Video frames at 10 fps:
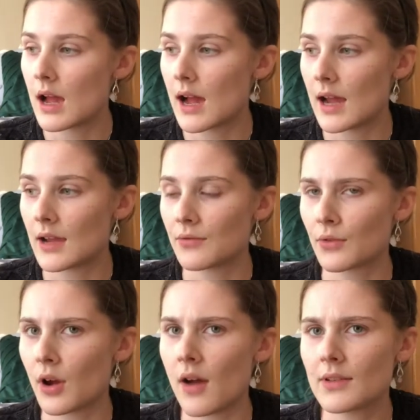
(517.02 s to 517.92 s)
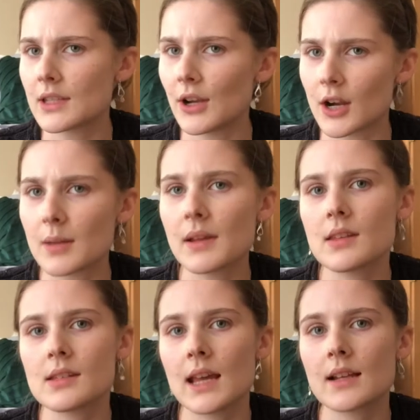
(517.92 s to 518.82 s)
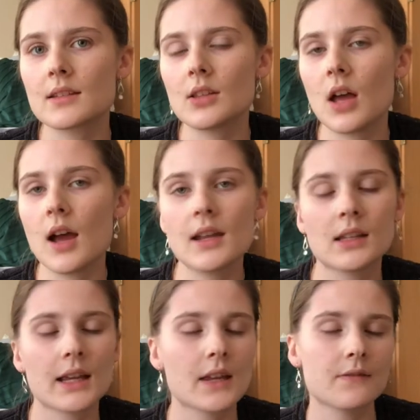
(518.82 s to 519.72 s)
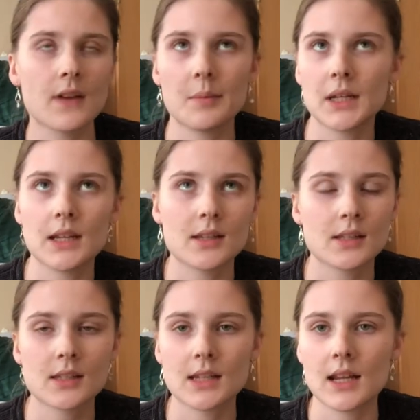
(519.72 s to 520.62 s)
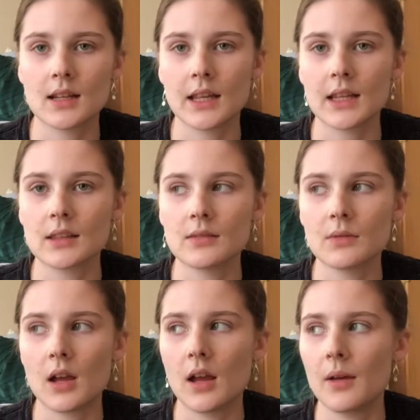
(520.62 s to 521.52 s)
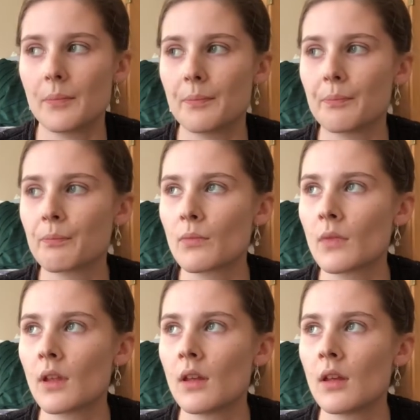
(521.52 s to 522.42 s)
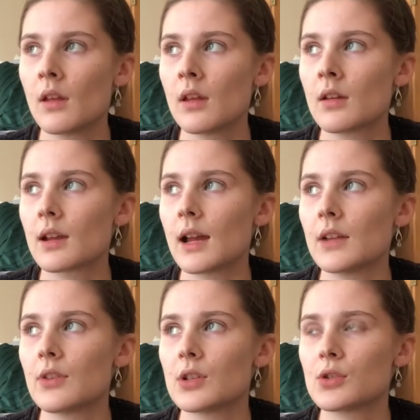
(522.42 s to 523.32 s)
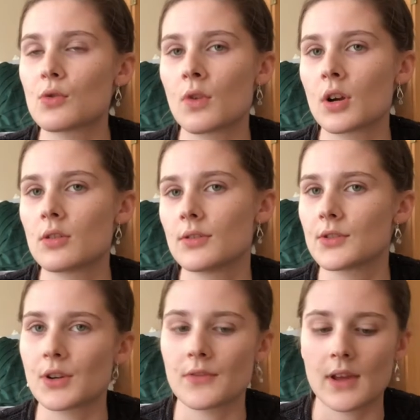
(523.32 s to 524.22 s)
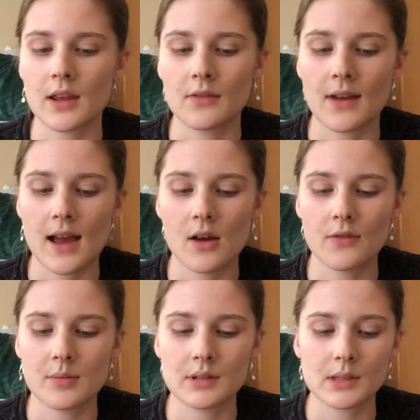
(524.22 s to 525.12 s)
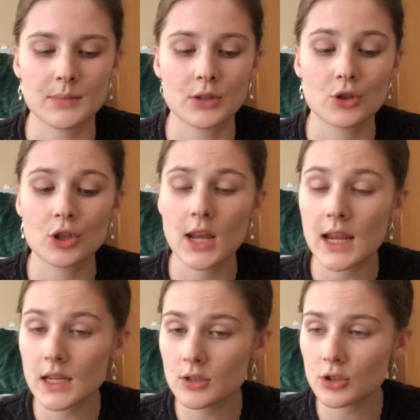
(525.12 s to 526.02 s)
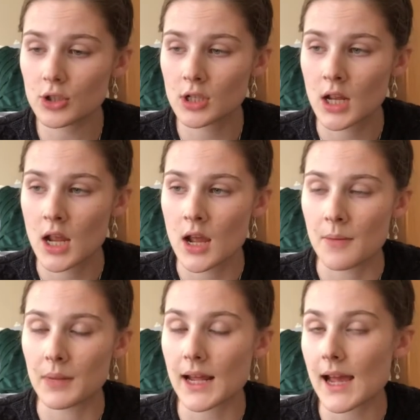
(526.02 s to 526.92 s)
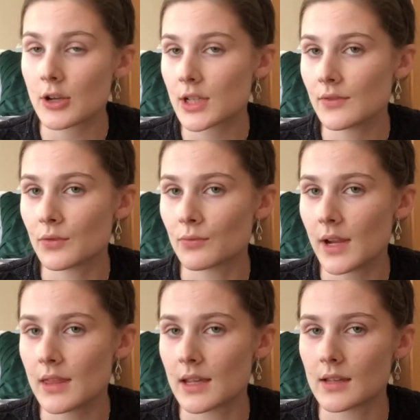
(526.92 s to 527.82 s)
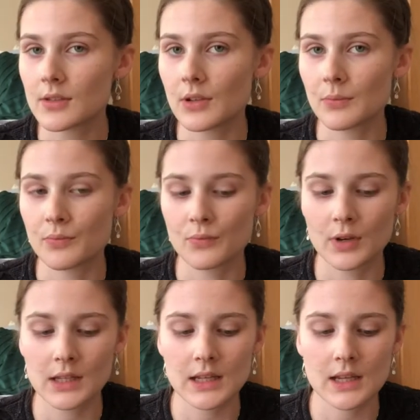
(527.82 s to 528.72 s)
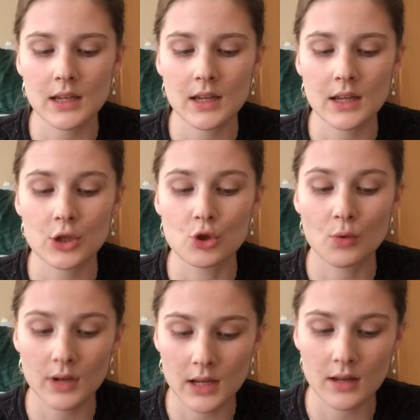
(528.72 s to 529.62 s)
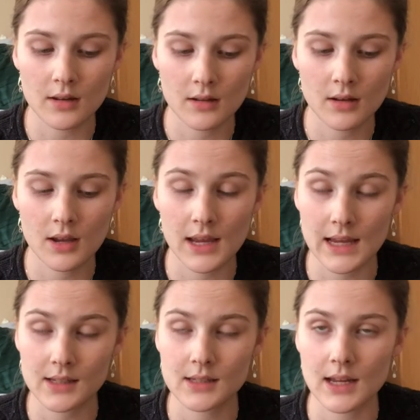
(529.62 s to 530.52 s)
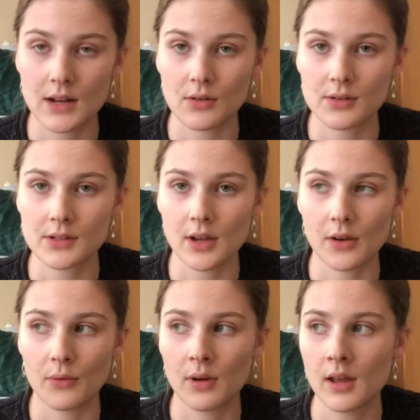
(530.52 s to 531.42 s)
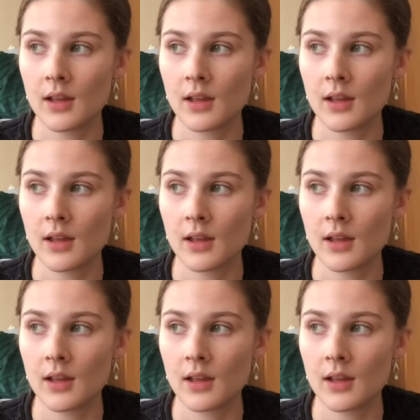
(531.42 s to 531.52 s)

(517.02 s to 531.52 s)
I've obviously heard about this text a lot and like a feminist and like um, kind of historical survey of how feminism has changed, but I actually haven't read this, so I'm really enjoying it and also